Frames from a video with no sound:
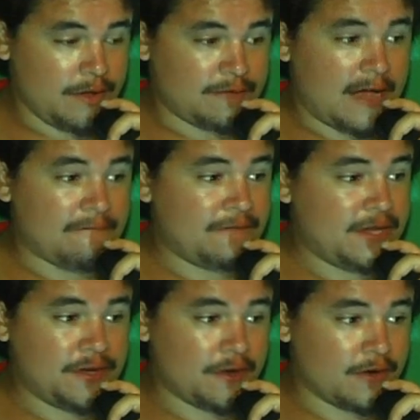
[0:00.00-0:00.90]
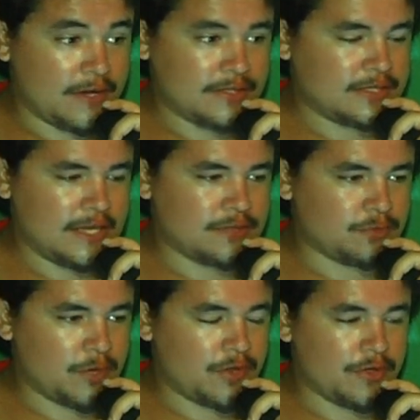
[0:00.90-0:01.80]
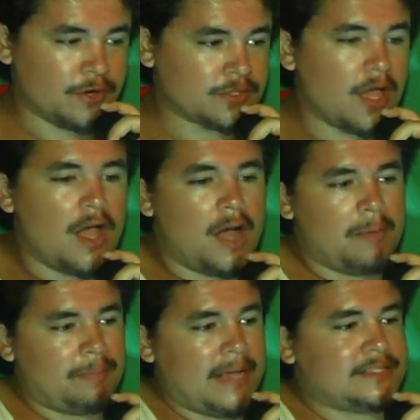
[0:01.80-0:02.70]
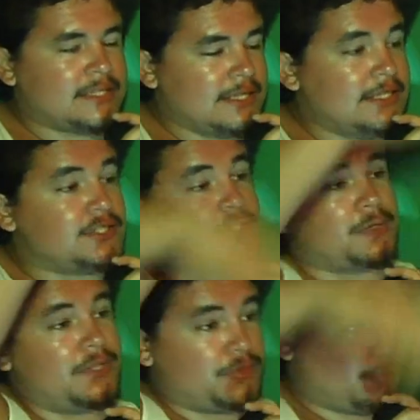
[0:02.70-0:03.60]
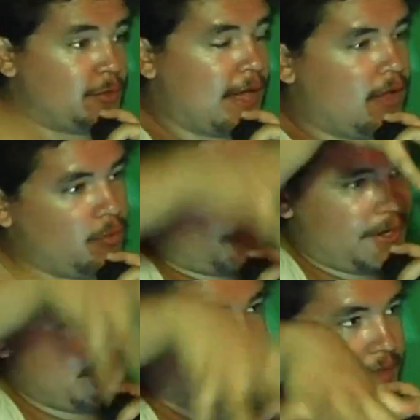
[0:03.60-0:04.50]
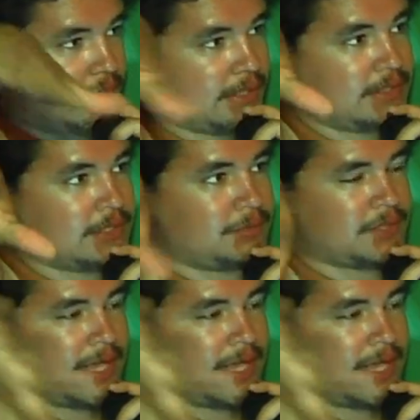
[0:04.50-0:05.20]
If not Vineyard, it's one of those. But basically, the street through El Rio that leads up to